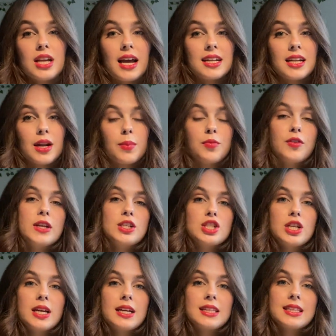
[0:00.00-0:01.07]
ended up
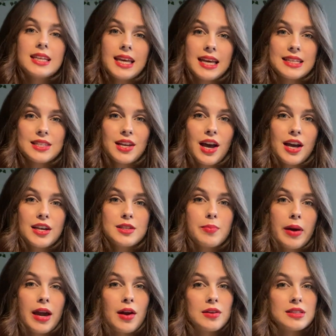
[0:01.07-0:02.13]
finishing The Kiss Curse
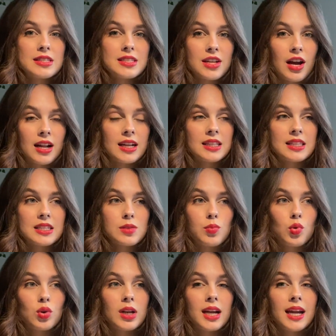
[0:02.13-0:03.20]
by Erin Sterling this
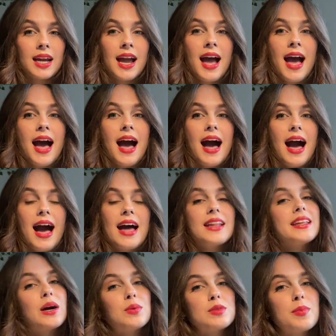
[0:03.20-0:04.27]
morning, and
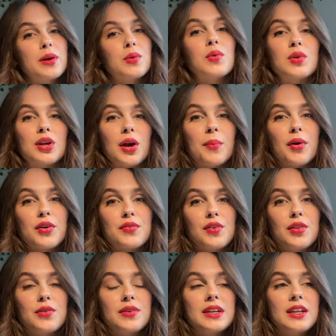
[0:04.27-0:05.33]
that was my audiobook for
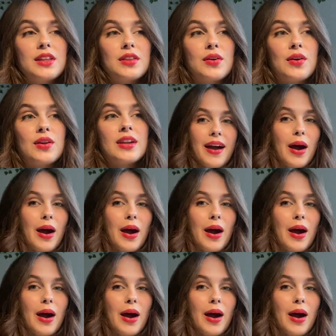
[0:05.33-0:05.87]
the readathon.